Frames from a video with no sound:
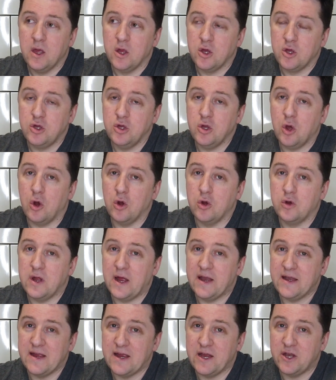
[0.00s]
it's not a good
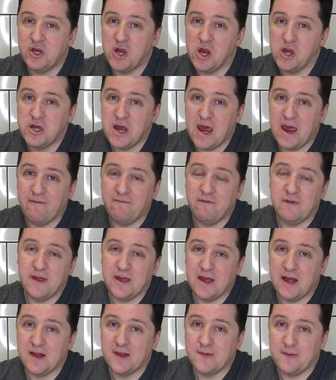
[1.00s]
idea to change
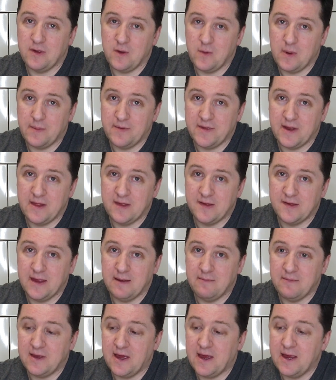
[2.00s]
everything else about your website at the
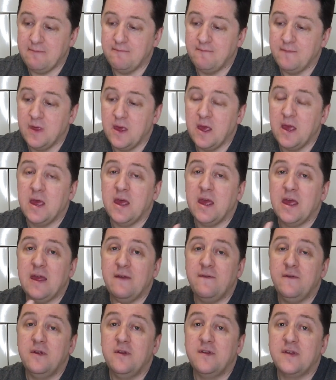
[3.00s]
same time.
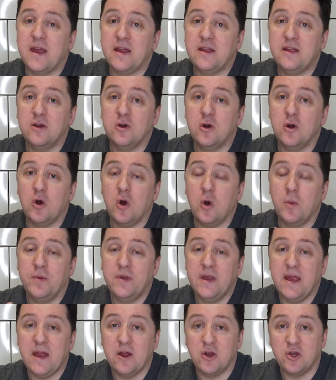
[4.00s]
If you decide to
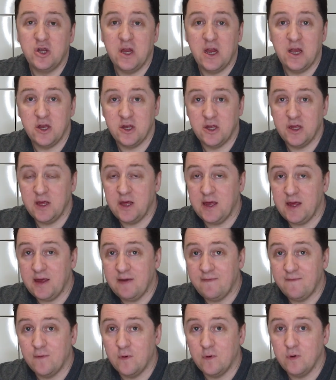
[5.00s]
update or change
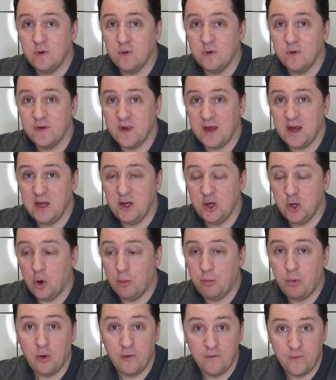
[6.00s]
the photos in your
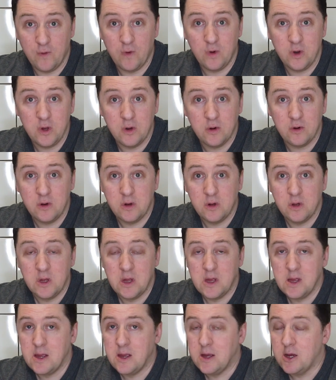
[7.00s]
portfolio,
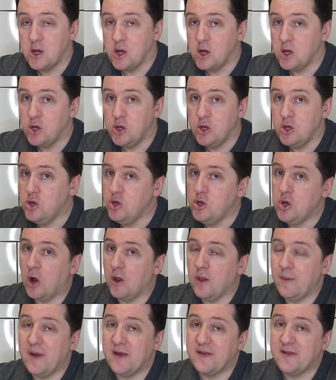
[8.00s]

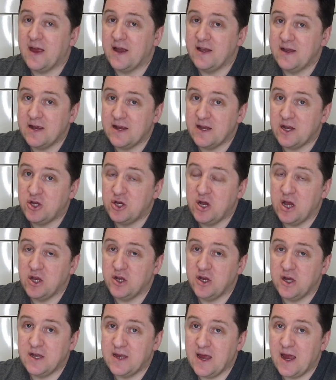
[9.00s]
not the best idea to
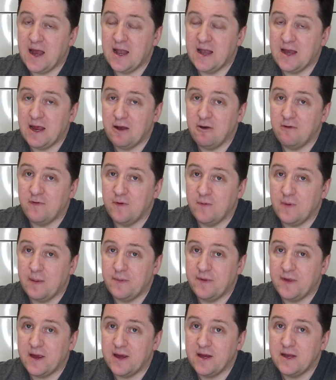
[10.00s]
change the entire layout of the
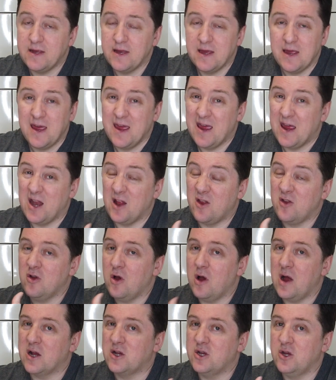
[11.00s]
website. It's
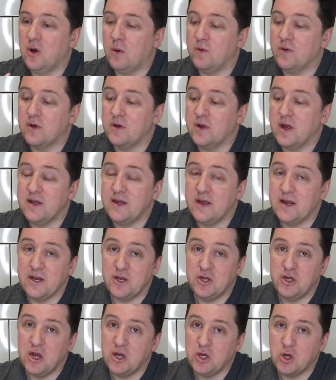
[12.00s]
not actually always a good idea to
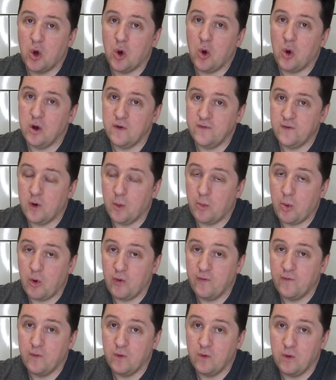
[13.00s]
change all of your
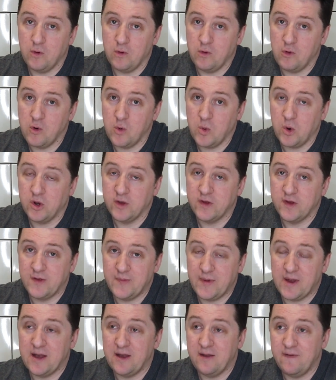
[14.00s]
portfolio at once. It's
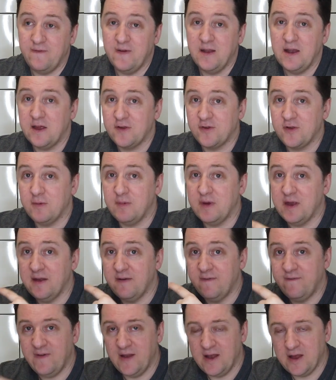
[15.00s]
better to filter some in
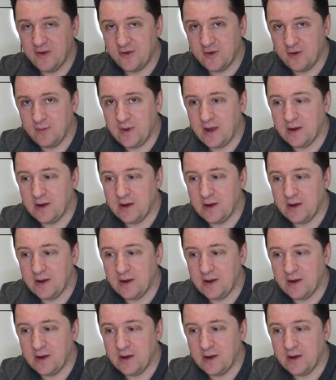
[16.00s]
and filter some